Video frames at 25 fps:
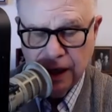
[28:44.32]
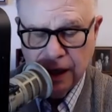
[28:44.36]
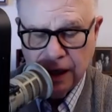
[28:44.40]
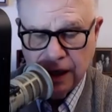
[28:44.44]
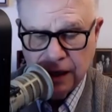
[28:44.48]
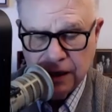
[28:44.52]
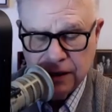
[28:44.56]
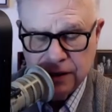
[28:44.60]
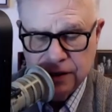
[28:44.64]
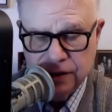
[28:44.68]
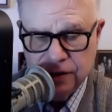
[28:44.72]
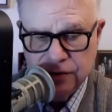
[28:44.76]

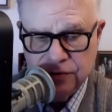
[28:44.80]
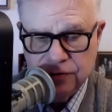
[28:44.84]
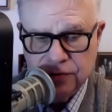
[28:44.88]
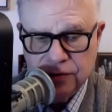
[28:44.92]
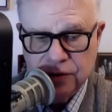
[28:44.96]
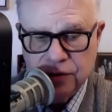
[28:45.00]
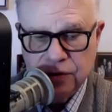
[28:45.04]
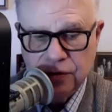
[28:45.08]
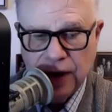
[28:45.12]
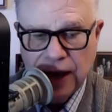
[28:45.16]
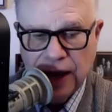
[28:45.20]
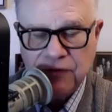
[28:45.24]

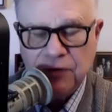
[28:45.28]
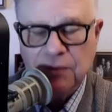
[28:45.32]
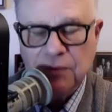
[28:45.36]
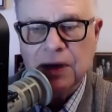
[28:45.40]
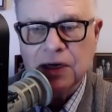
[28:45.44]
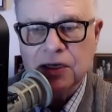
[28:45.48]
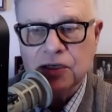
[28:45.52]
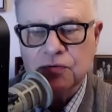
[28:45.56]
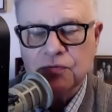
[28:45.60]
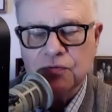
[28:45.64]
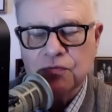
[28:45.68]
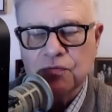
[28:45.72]
you have a
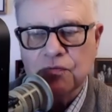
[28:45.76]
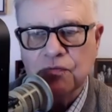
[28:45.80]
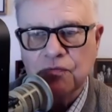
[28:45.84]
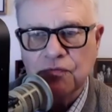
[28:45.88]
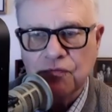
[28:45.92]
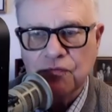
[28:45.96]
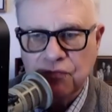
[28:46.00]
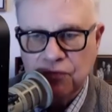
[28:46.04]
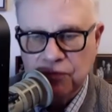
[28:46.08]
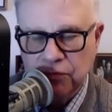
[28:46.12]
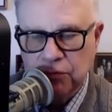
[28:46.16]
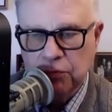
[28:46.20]
much
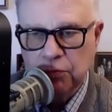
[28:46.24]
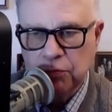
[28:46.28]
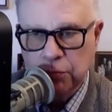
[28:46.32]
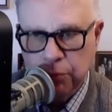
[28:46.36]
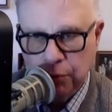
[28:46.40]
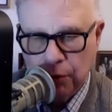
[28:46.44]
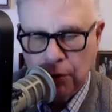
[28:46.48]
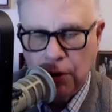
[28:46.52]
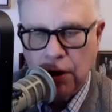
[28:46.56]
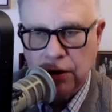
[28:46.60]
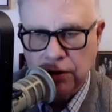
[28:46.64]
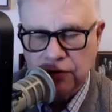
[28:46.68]

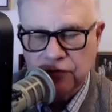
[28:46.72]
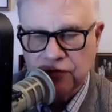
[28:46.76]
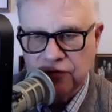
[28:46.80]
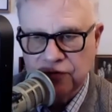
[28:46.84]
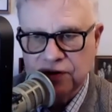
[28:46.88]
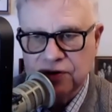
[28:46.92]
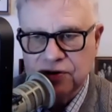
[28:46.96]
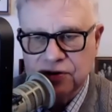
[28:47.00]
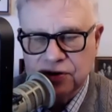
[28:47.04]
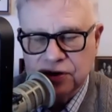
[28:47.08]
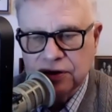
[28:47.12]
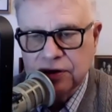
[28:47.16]
broader
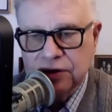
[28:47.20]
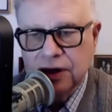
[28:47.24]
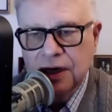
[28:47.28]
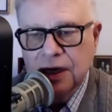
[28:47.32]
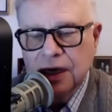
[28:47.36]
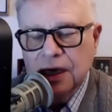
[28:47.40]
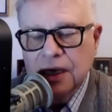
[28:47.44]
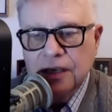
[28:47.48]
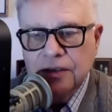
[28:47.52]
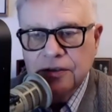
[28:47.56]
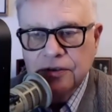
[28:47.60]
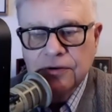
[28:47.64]
vision.
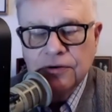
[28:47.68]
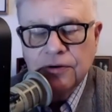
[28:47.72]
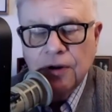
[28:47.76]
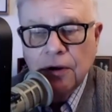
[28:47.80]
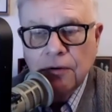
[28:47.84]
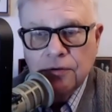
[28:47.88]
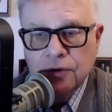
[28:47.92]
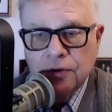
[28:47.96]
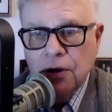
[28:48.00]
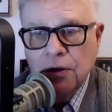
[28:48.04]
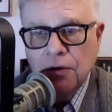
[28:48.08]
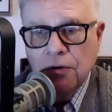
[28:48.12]
You
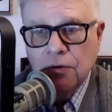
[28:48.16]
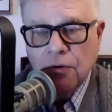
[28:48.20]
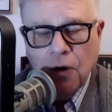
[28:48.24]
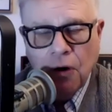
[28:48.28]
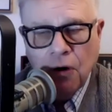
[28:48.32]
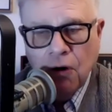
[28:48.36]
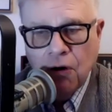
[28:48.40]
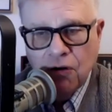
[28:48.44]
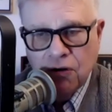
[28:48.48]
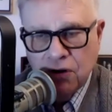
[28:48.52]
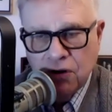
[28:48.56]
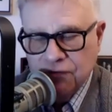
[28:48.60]
don't know
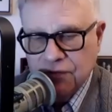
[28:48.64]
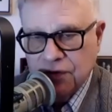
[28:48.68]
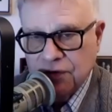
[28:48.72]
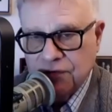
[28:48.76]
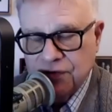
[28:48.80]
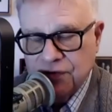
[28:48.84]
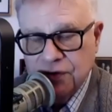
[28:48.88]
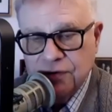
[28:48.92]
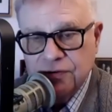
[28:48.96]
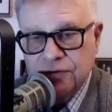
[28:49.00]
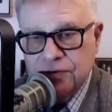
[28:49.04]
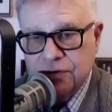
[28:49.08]
all of the
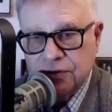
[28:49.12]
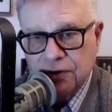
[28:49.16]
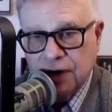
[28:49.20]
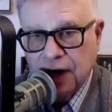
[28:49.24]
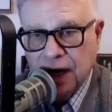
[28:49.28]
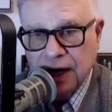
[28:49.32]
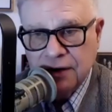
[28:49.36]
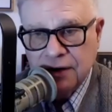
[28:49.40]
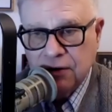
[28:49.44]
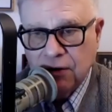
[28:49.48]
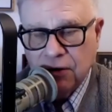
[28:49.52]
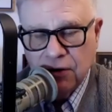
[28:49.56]
future
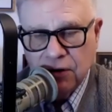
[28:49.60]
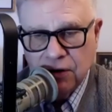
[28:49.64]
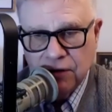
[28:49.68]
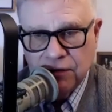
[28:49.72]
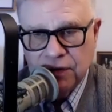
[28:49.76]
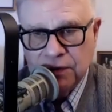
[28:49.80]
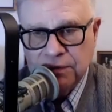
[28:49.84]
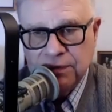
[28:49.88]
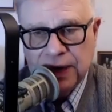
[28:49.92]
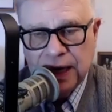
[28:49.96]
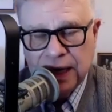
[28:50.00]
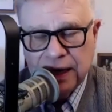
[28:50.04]
and all of
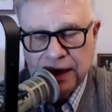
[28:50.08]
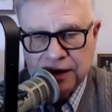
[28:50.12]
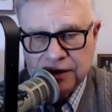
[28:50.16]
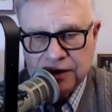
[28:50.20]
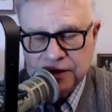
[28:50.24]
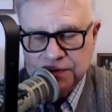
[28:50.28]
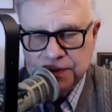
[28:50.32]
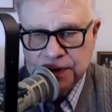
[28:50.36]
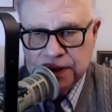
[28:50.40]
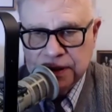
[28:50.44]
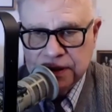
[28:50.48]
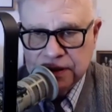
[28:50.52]
the
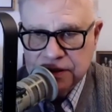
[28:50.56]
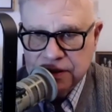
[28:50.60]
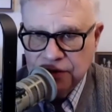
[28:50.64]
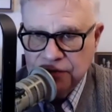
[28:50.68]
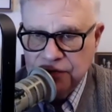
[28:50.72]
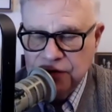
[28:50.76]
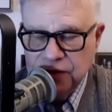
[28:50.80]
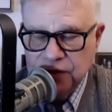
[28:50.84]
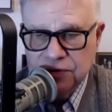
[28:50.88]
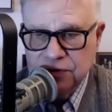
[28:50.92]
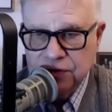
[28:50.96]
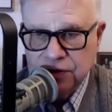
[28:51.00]
past because the
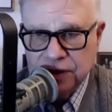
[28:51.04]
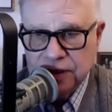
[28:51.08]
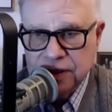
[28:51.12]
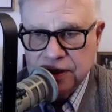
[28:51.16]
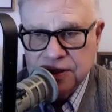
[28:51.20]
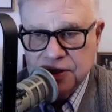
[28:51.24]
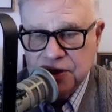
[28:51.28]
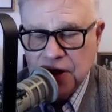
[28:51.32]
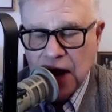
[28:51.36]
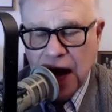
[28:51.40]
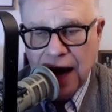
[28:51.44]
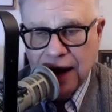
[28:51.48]
future is
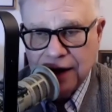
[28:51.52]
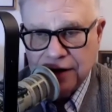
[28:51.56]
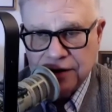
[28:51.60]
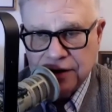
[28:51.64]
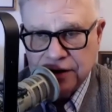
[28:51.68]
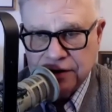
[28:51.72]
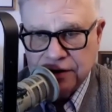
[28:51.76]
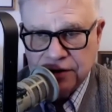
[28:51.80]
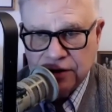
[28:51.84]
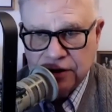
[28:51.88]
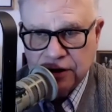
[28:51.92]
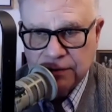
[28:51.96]
not
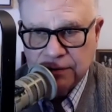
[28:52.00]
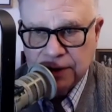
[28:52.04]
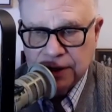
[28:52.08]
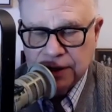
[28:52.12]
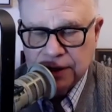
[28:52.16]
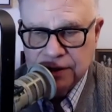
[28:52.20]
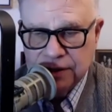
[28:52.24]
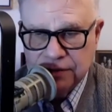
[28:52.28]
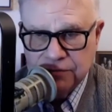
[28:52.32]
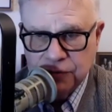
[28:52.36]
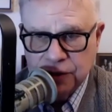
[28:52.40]
determined. We